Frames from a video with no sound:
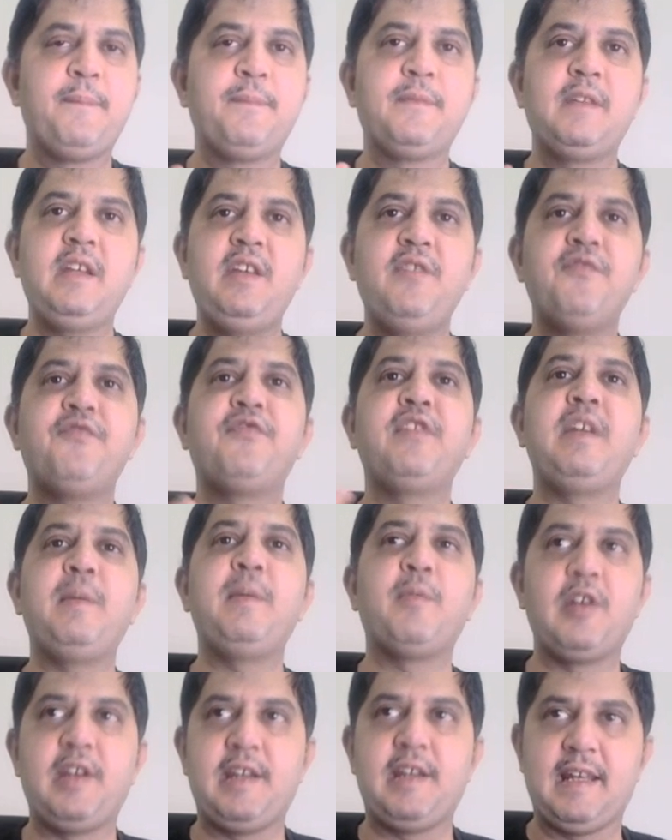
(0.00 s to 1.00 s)
the free
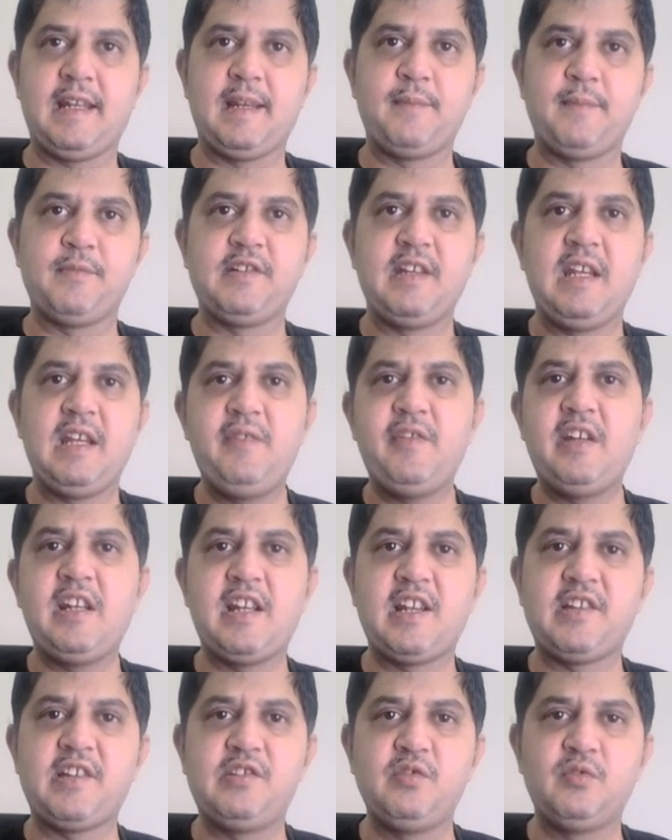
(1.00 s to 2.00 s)
body diagrams. Anyway,
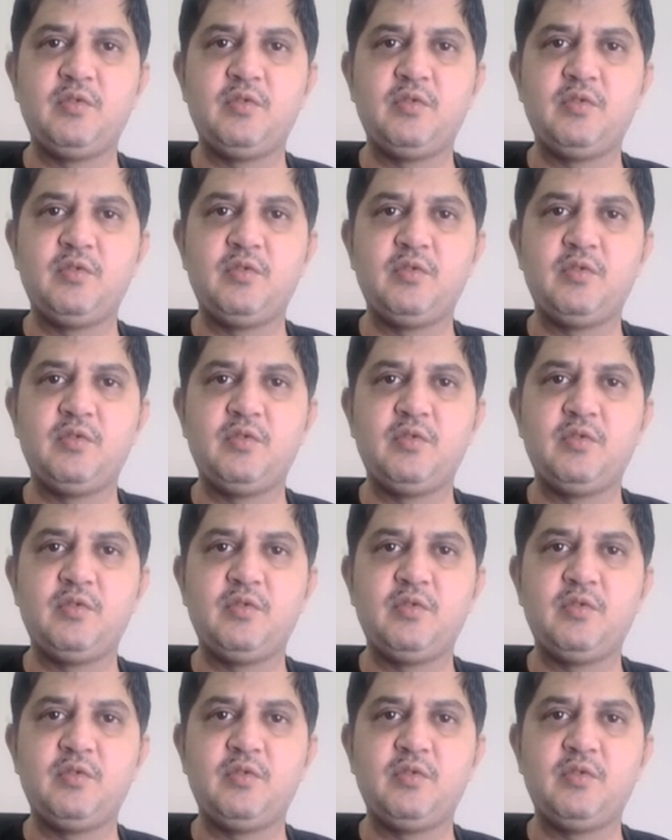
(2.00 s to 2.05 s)
let us do